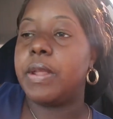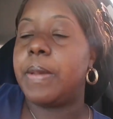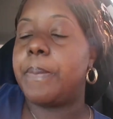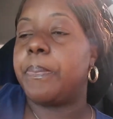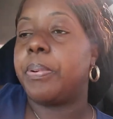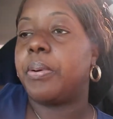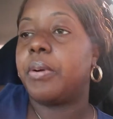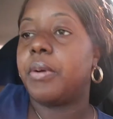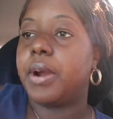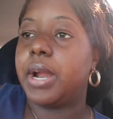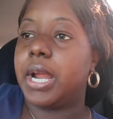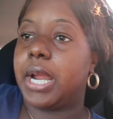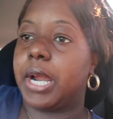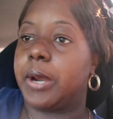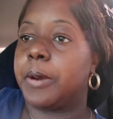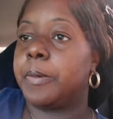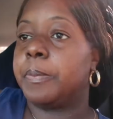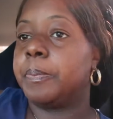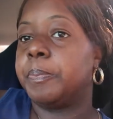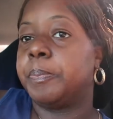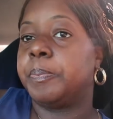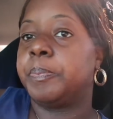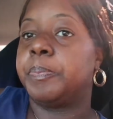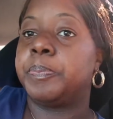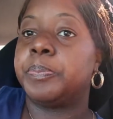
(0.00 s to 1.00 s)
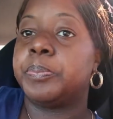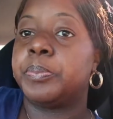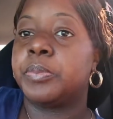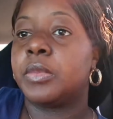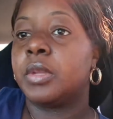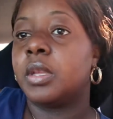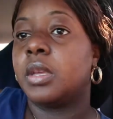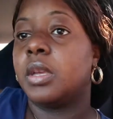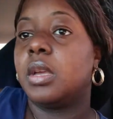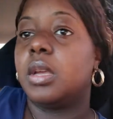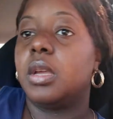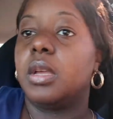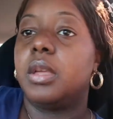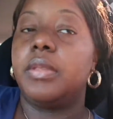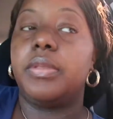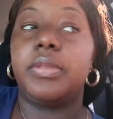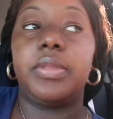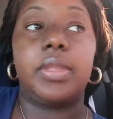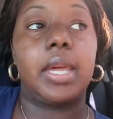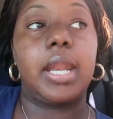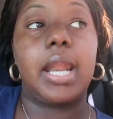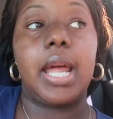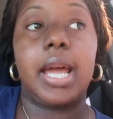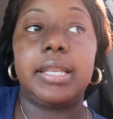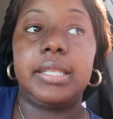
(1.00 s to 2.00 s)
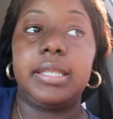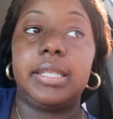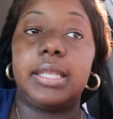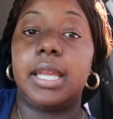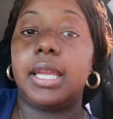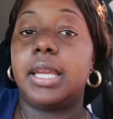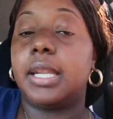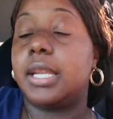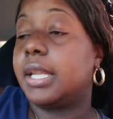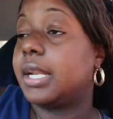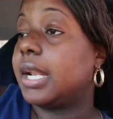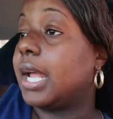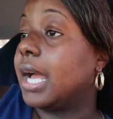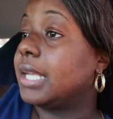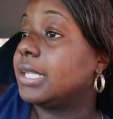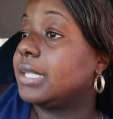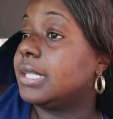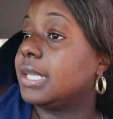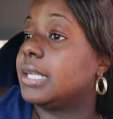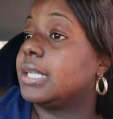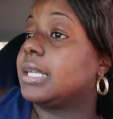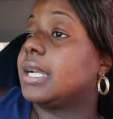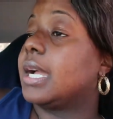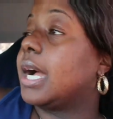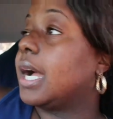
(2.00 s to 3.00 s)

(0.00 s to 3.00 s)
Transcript: prayer that I stated, I said,